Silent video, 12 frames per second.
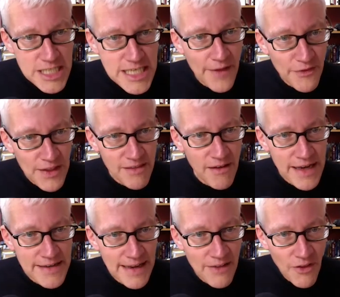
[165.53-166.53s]
which had this
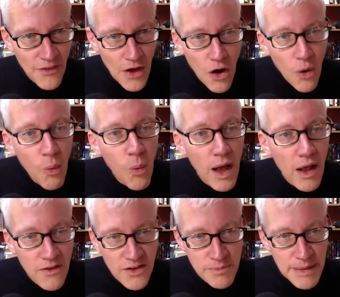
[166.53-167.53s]
idea that the whole
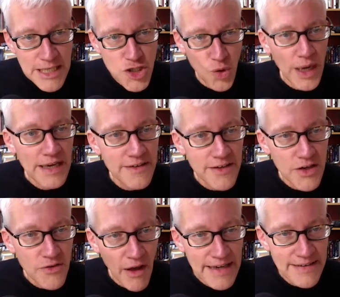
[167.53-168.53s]
world could be joined
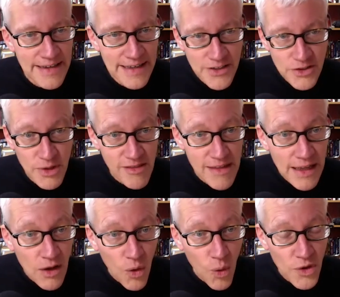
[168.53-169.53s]
and united into a
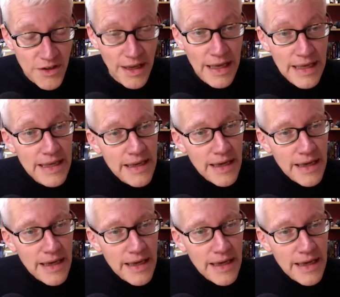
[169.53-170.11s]
single order.